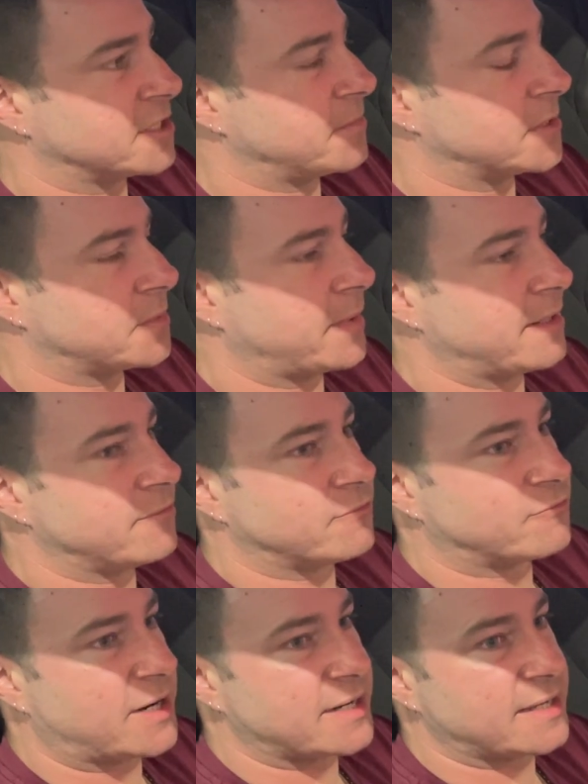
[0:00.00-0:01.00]
between
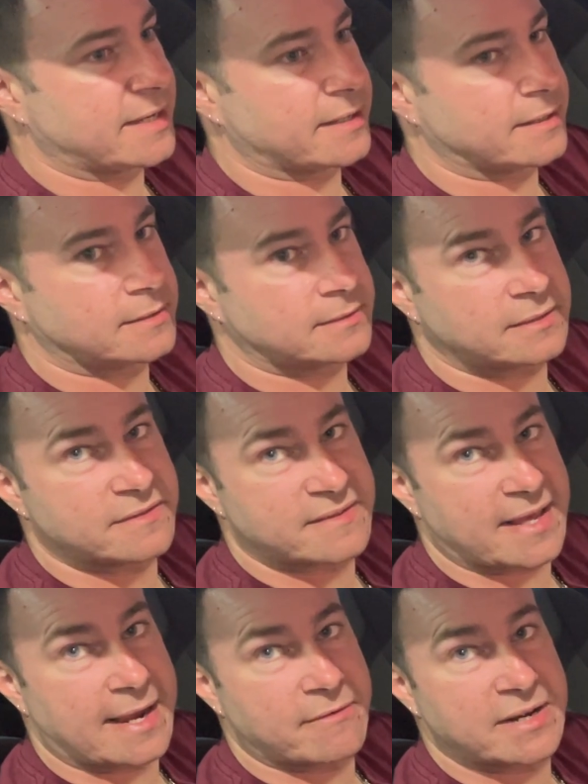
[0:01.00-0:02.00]
running it
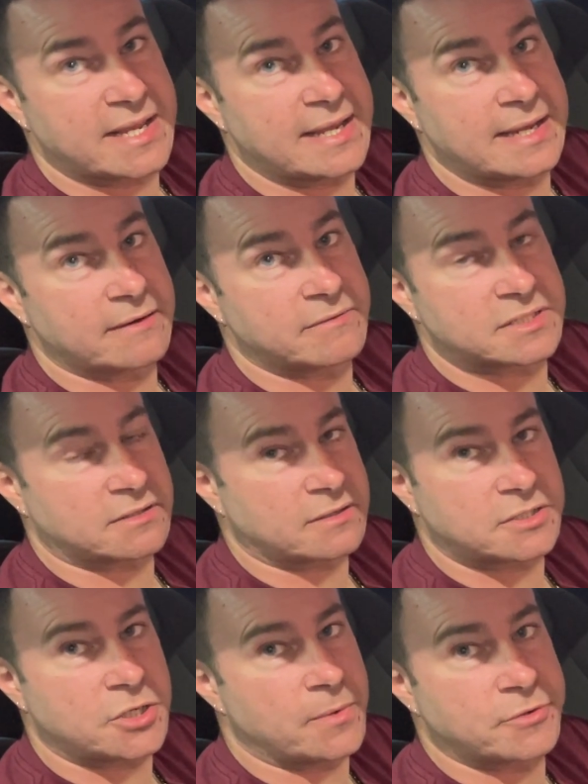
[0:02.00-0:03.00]
there and here is
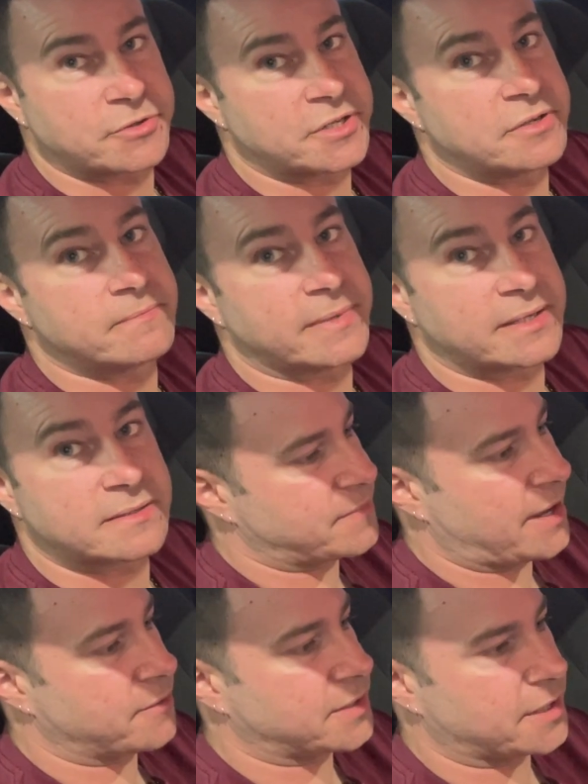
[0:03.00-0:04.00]
like 200 Newton meters.
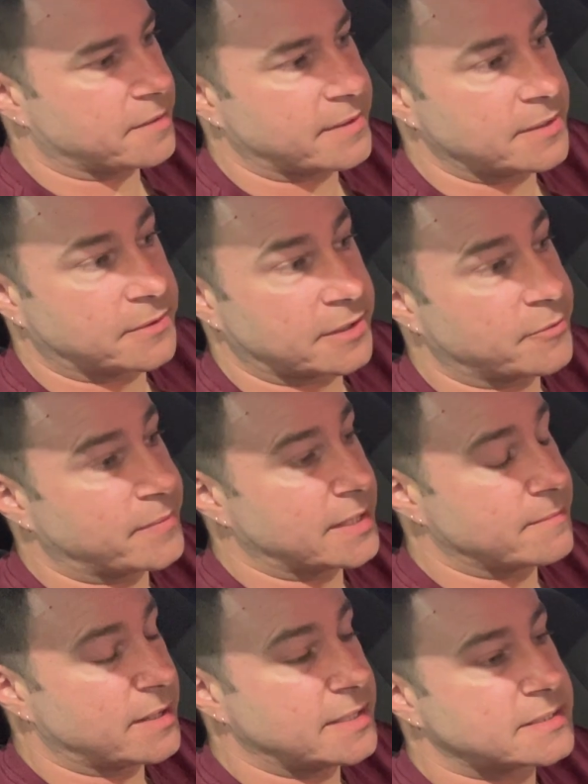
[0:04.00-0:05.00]
That will kind of be what it will
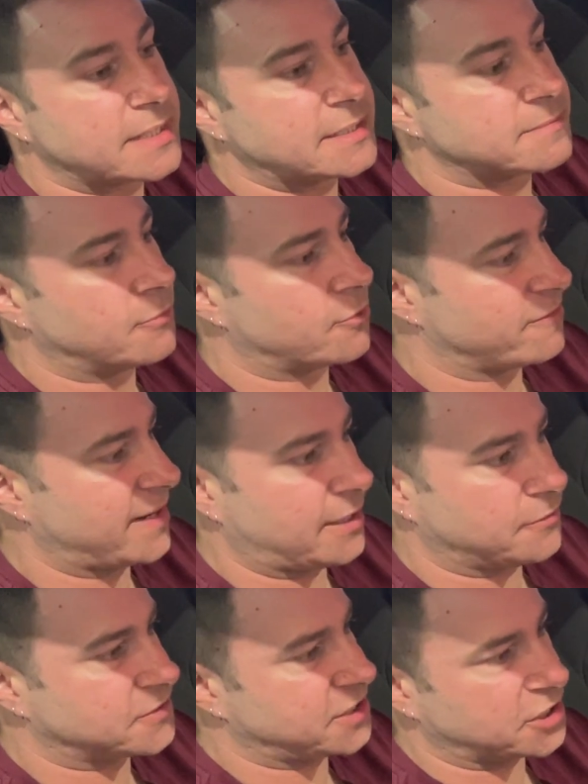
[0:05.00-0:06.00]
be, but it's more of a
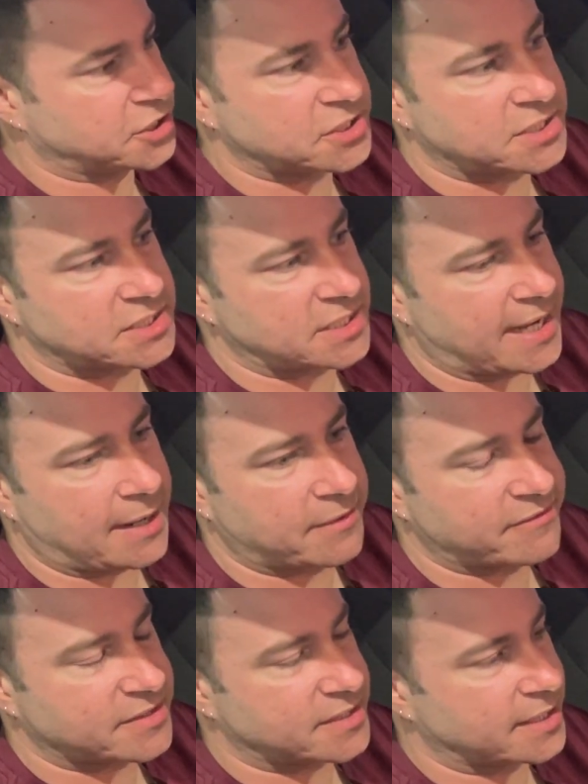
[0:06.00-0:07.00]
health check just to see how
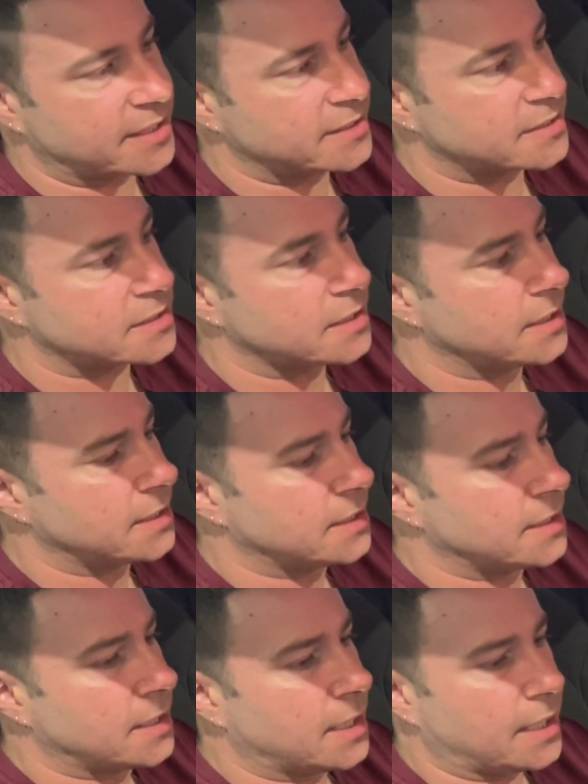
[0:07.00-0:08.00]
everything is.
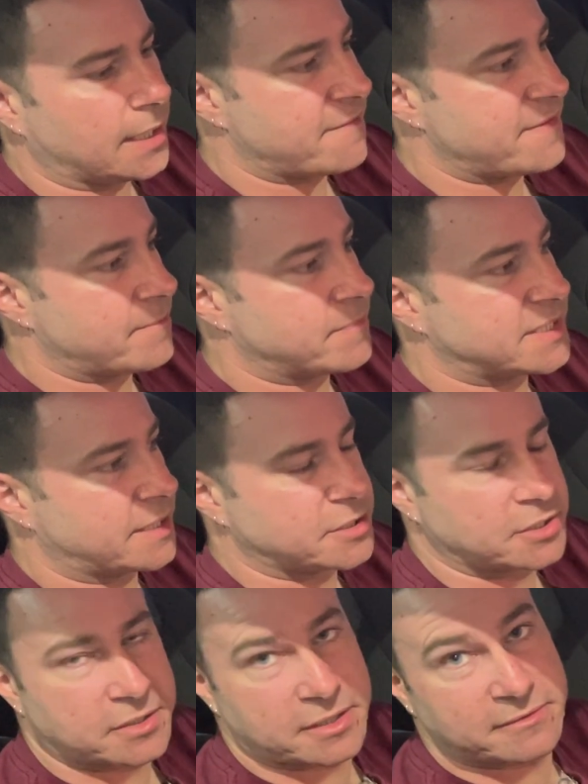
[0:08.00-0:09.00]
Yeah. And then
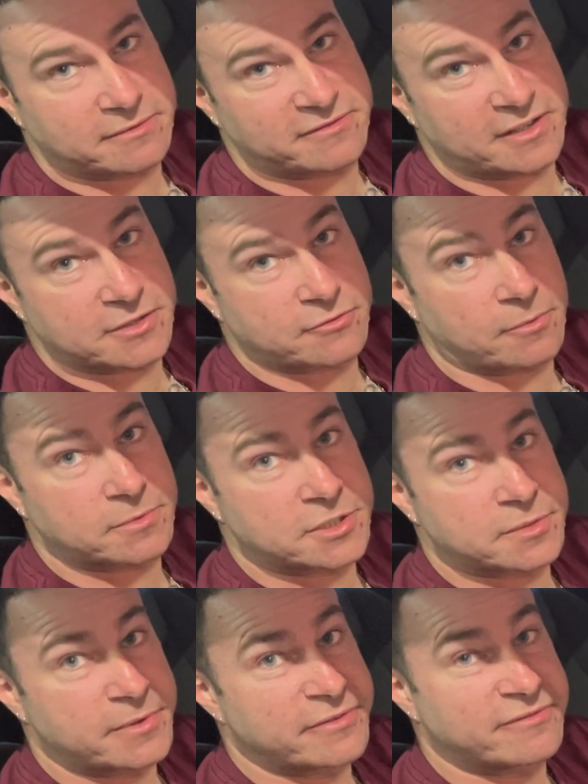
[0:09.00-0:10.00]
potentially look at further
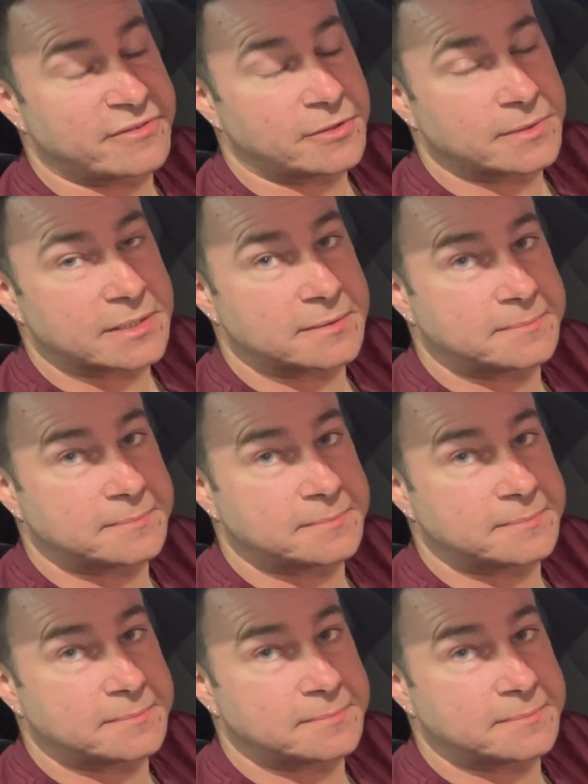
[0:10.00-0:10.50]
options moving forward.